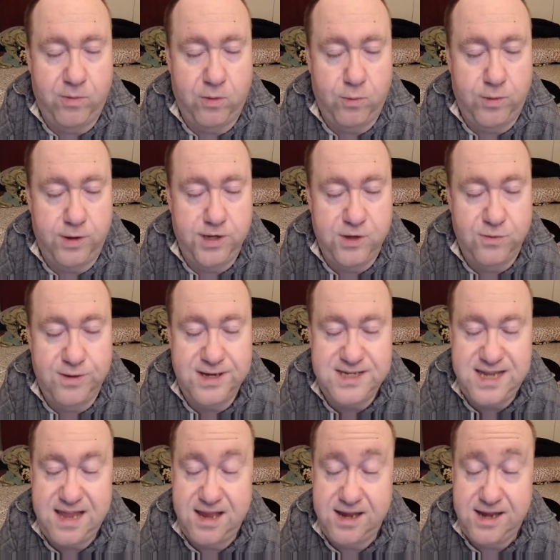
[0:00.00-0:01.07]
when
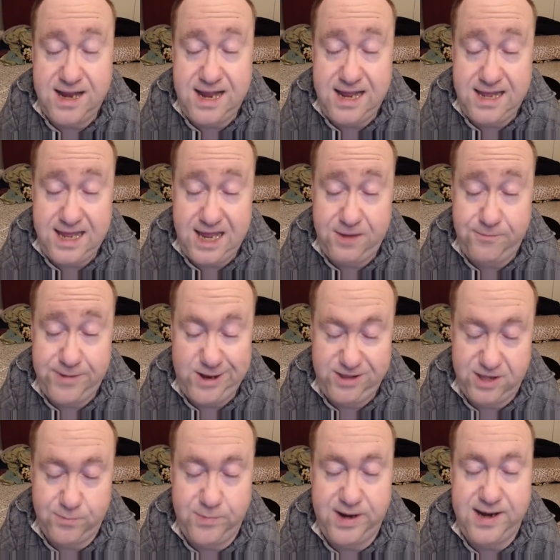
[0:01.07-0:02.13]
USA Today came out in the
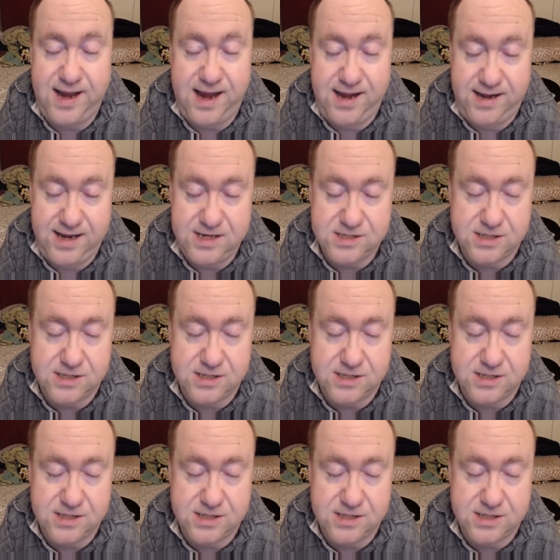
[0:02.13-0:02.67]
mid '80s.